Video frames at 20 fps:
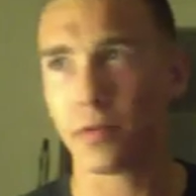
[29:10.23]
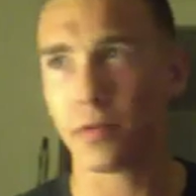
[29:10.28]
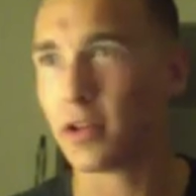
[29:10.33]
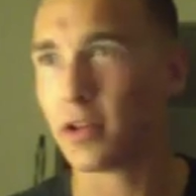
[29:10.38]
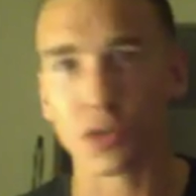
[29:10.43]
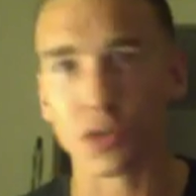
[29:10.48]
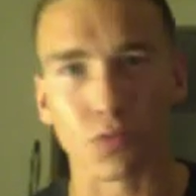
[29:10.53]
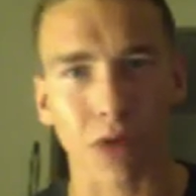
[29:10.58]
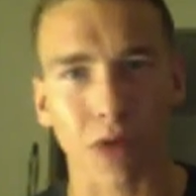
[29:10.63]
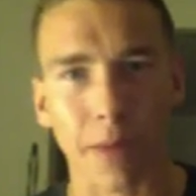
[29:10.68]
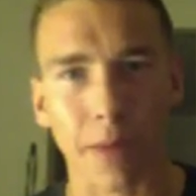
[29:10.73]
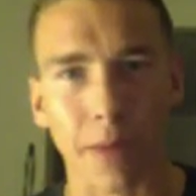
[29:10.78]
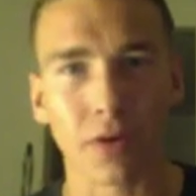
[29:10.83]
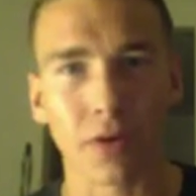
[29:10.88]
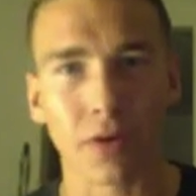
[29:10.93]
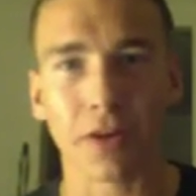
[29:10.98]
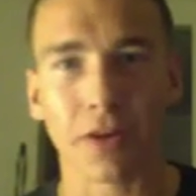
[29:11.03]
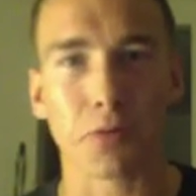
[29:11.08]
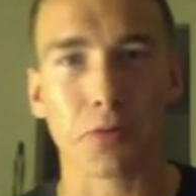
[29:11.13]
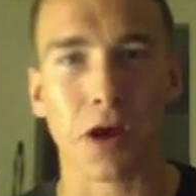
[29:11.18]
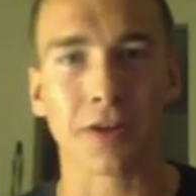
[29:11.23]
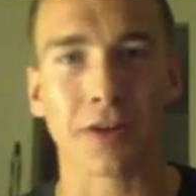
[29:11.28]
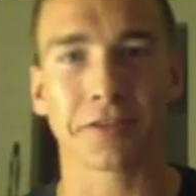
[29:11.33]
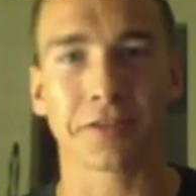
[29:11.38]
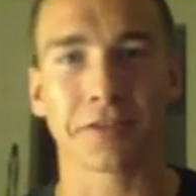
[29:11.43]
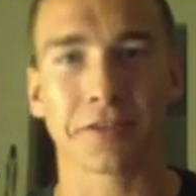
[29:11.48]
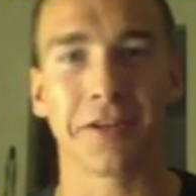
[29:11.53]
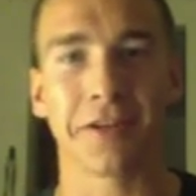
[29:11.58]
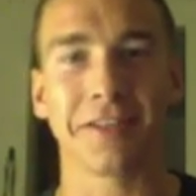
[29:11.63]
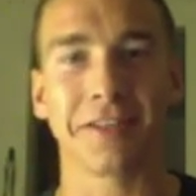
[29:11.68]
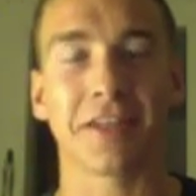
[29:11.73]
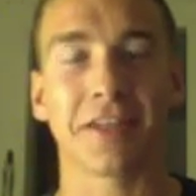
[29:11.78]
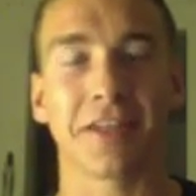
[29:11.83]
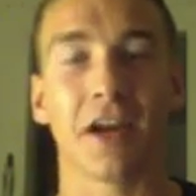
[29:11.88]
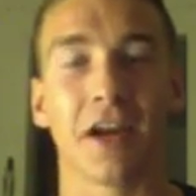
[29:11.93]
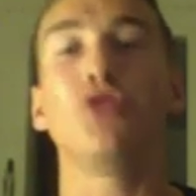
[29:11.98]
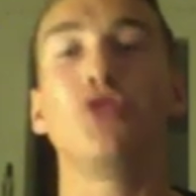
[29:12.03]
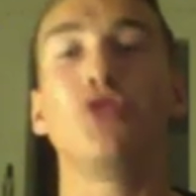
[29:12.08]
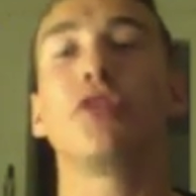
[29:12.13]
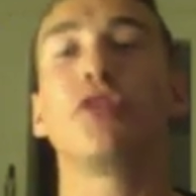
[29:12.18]
Does Red Bull get their products clinically
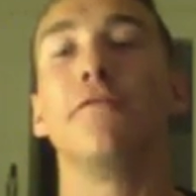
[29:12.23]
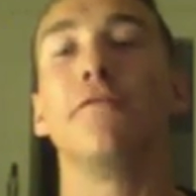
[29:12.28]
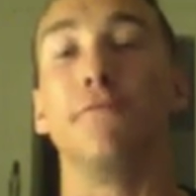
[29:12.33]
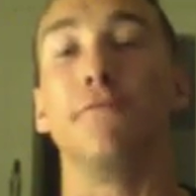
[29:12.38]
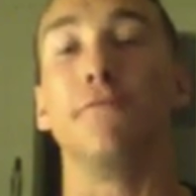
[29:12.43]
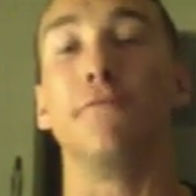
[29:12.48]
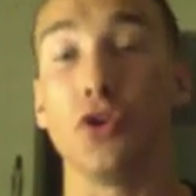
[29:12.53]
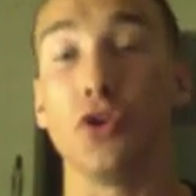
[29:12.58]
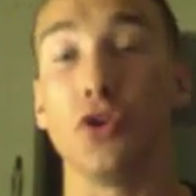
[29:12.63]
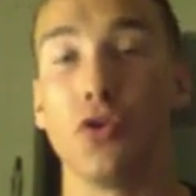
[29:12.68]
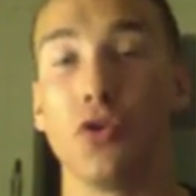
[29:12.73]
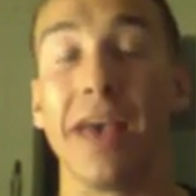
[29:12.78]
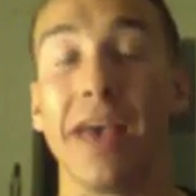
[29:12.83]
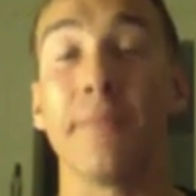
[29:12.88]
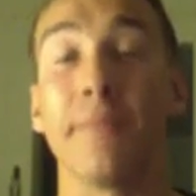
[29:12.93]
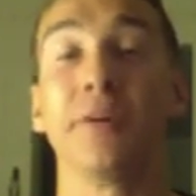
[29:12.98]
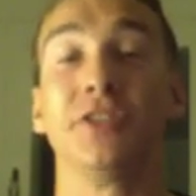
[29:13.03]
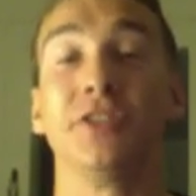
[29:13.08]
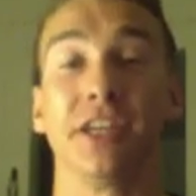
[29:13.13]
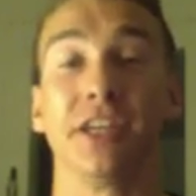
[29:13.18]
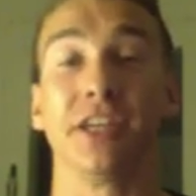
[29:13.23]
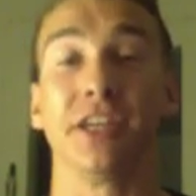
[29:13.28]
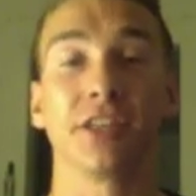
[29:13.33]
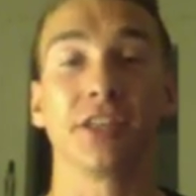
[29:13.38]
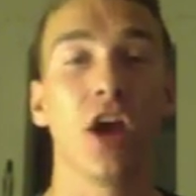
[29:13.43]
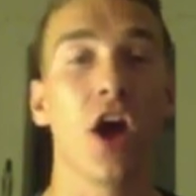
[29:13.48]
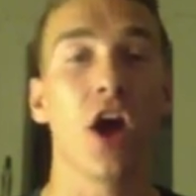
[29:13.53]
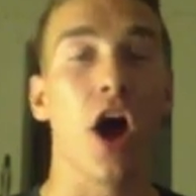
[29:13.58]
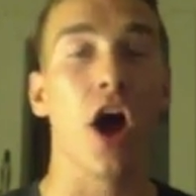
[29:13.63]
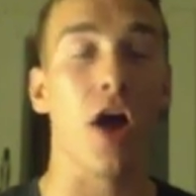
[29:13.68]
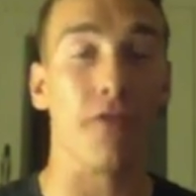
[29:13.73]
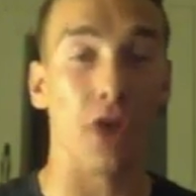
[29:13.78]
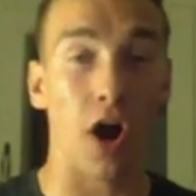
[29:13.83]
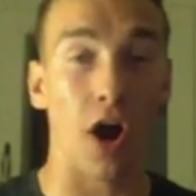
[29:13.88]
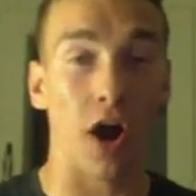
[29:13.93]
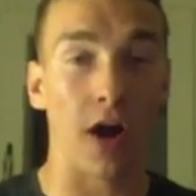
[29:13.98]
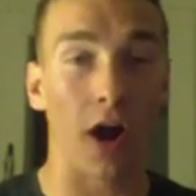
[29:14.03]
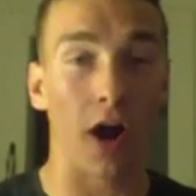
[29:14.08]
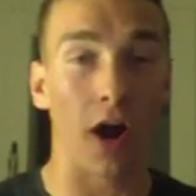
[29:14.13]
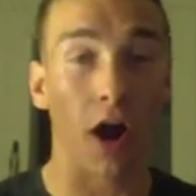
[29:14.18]
studied? You can view images of
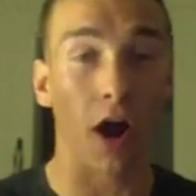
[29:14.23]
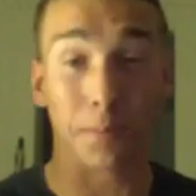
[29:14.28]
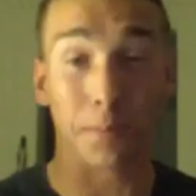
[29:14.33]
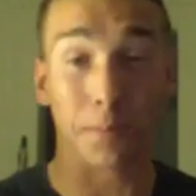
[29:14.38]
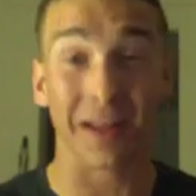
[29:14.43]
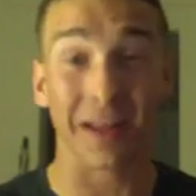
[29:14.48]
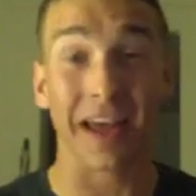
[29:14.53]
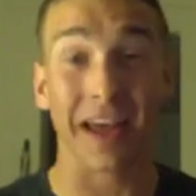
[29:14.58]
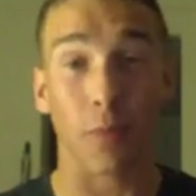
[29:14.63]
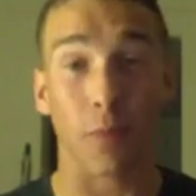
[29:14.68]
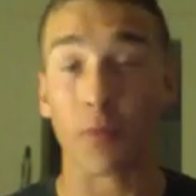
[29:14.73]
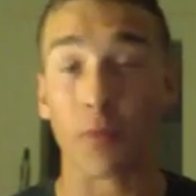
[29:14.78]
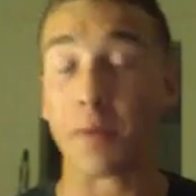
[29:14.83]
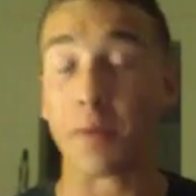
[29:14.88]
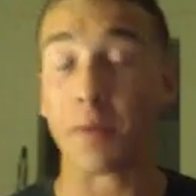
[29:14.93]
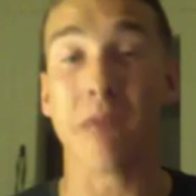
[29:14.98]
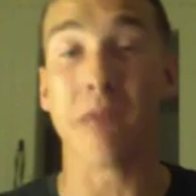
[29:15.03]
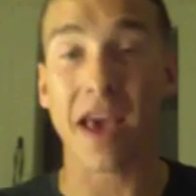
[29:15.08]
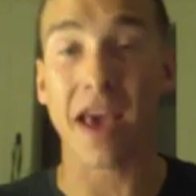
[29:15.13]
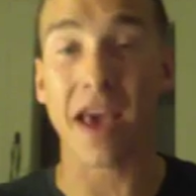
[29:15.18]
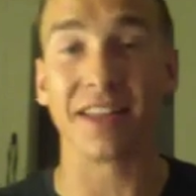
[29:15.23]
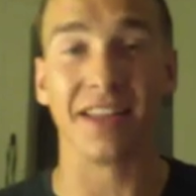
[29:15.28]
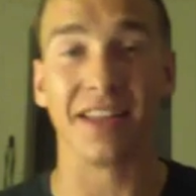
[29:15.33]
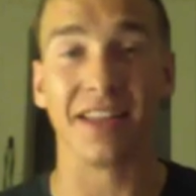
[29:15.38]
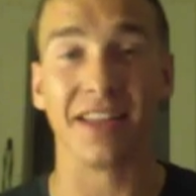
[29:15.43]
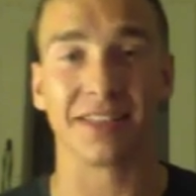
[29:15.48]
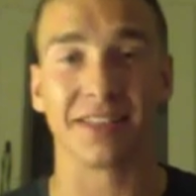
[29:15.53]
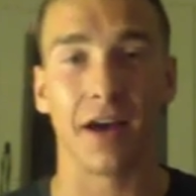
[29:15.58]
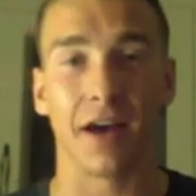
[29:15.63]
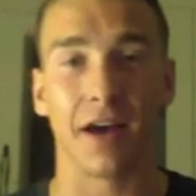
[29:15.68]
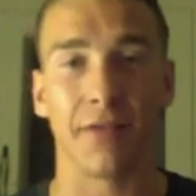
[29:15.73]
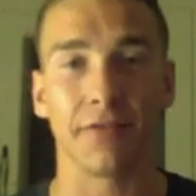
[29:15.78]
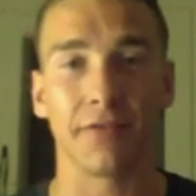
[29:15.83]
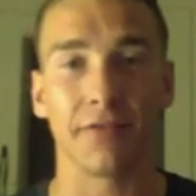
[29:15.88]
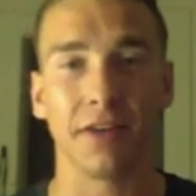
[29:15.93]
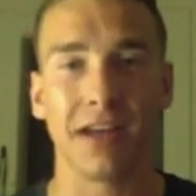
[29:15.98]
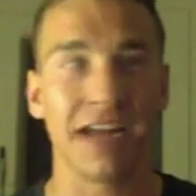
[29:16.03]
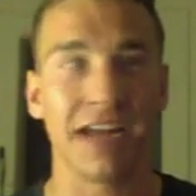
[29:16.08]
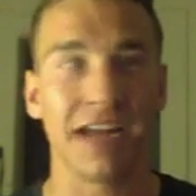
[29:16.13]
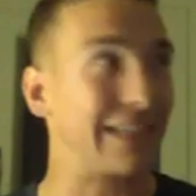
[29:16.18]
our plant where we make this stuff.
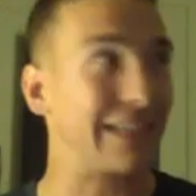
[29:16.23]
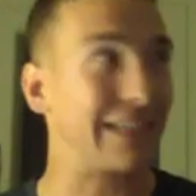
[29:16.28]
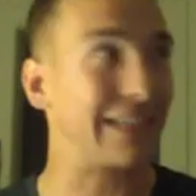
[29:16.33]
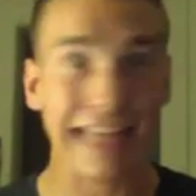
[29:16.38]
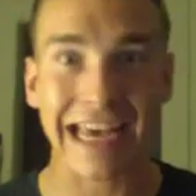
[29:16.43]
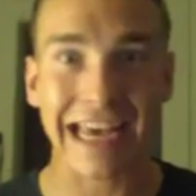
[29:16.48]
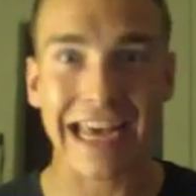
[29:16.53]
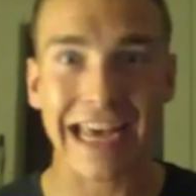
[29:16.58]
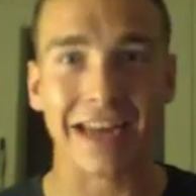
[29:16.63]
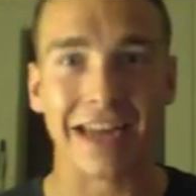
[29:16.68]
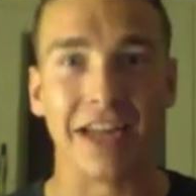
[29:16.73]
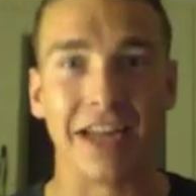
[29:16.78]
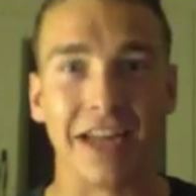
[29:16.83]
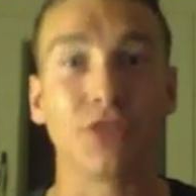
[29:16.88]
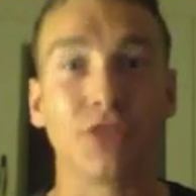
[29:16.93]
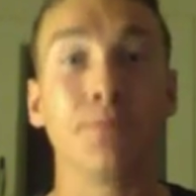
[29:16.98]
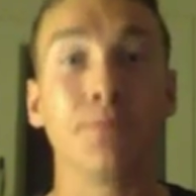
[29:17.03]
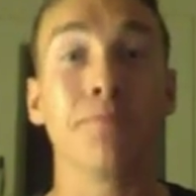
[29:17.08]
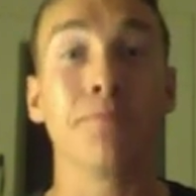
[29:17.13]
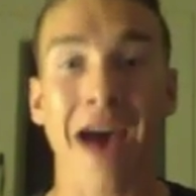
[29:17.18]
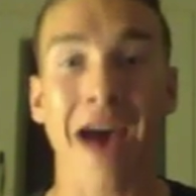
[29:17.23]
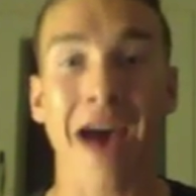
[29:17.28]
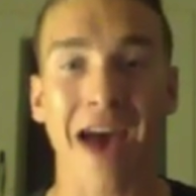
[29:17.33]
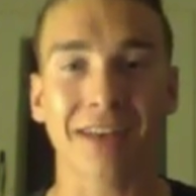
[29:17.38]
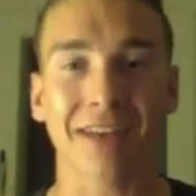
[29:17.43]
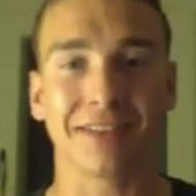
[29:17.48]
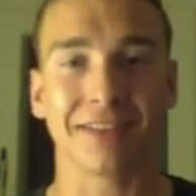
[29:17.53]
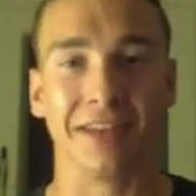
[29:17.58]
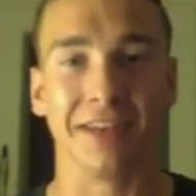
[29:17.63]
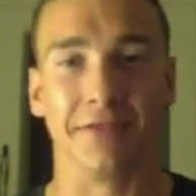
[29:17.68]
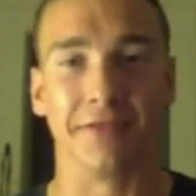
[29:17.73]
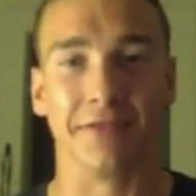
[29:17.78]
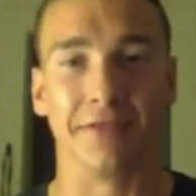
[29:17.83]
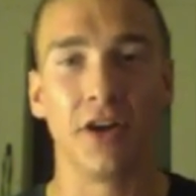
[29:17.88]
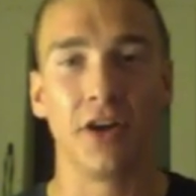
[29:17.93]
It's clean. It's massive.